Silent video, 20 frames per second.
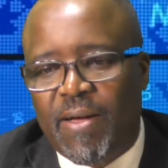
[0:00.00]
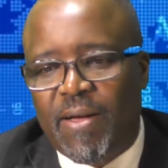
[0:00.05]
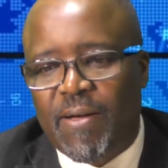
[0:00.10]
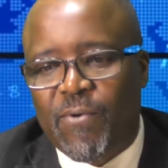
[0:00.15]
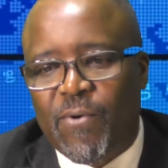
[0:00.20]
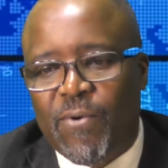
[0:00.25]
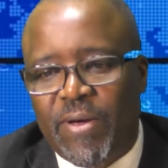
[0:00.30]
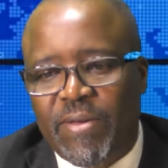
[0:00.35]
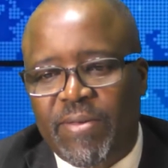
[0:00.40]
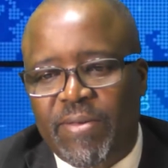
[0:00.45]

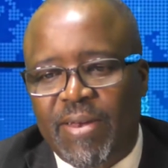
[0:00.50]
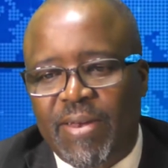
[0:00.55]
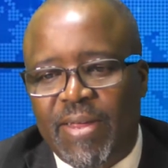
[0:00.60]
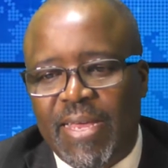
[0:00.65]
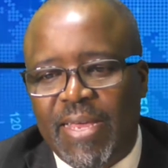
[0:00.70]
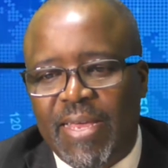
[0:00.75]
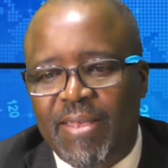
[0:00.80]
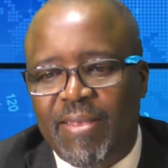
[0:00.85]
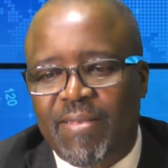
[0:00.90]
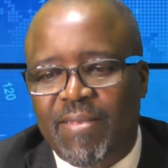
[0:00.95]
Question
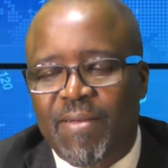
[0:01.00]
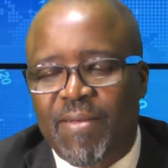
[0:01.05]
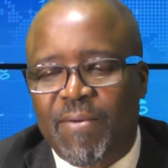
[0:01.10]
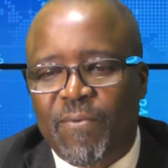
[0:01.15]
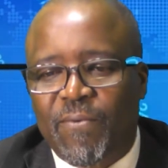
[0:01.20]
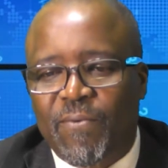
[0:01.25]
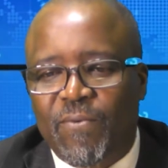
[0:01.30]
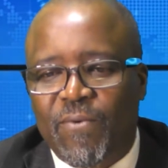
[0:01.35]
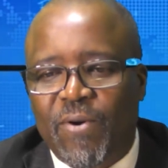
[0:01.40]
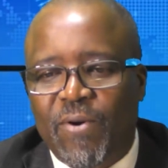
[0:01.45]
is,
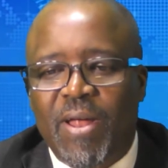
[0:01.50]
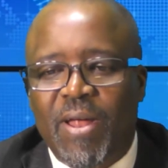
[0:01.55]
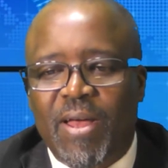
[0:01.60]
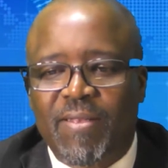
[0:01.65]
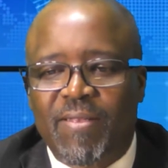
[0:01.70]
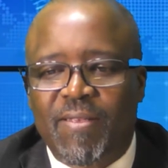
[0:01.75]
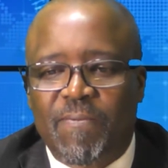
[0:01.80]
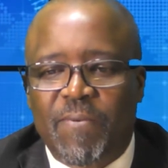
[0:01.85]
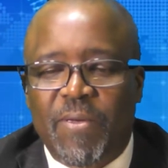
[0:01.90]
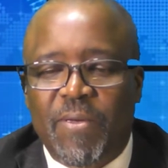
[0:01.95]
what
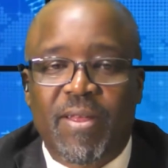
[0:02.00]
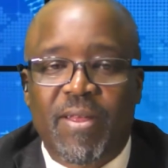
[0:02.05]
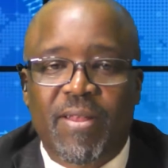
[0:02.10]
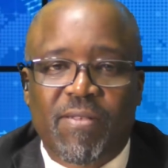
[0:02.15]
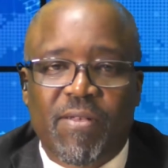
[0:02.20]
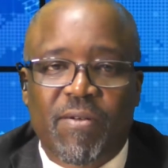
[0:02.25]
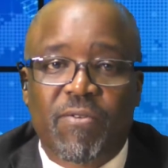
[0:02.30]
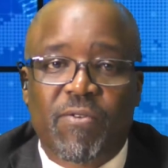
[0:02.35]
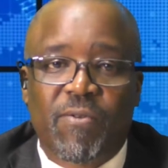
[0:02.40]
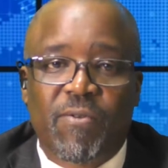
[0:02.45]
has been his
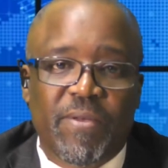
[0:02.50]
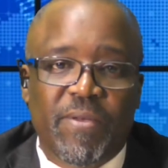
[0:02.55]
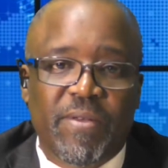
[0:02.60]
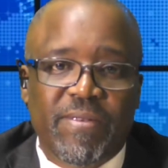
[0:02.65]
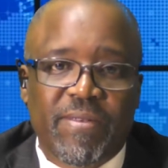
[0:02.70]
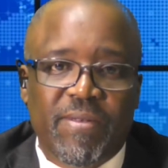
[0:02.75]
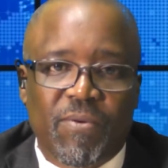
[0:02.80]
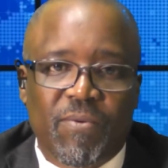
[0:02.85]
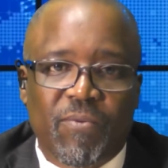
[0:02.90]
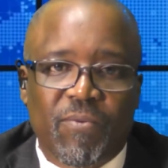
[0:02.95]

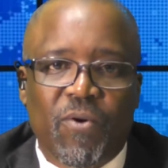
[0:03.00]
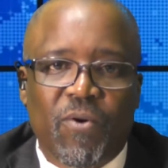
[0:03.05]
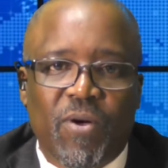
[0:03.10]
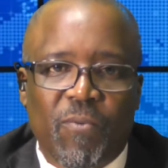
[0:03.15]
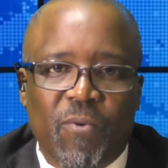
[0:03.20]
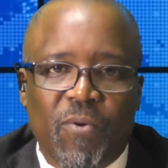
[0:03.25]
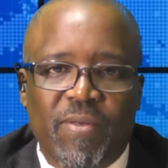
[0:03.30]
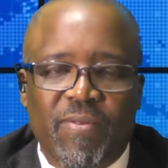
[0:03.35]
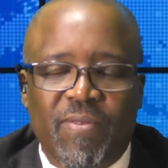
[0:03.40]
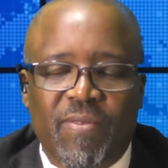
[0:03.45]
contribution? What
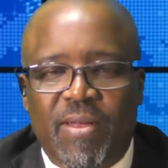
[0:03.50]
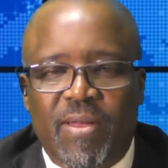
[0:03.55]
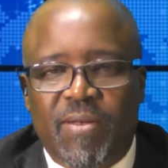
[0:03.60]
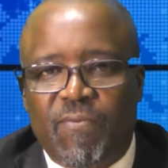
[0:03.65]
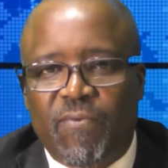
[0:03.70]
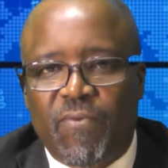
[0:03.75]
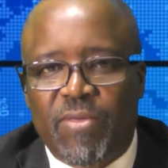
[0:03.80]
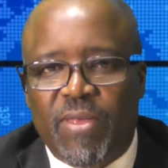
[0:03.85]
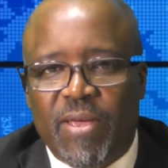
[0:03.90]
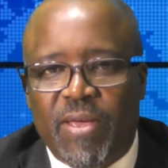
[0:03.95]
was it
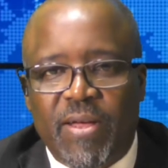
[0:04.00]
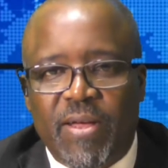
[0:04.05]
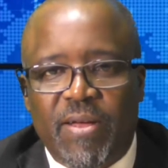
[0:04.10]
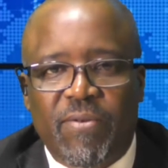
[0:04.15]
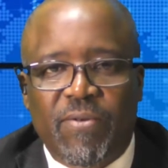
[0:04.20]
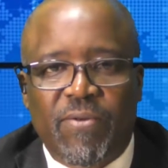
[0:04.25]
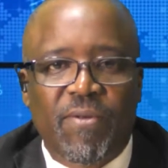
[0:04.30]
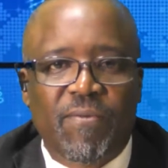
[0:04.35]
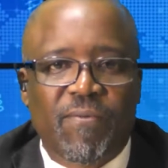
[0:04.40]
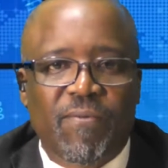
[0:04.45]
for the
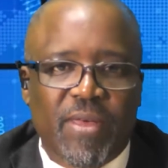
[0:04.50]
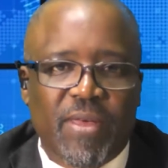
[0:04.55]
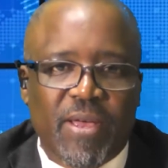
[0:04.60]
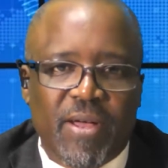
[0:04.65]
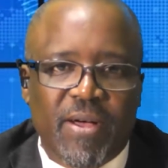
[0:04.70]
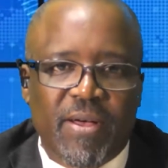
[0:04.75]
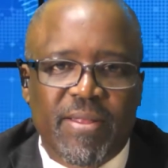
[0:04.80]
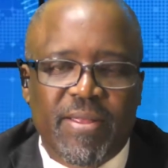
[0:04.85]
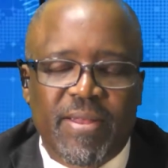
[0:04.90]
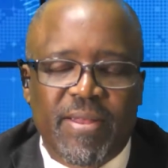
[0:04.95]
country, for the
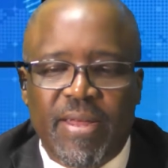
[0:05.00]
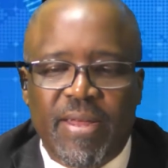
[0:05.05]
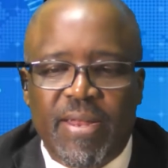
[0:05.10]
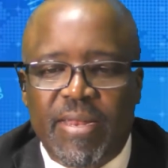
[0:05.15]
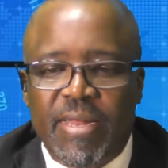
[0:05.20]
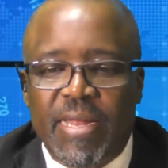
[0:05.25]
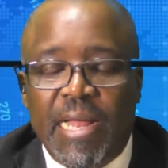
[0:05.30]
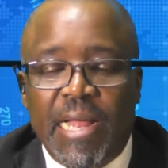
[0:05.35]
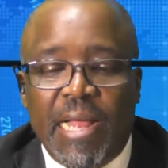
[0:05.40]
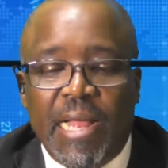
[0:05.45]

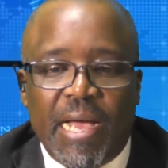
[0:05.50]
continent?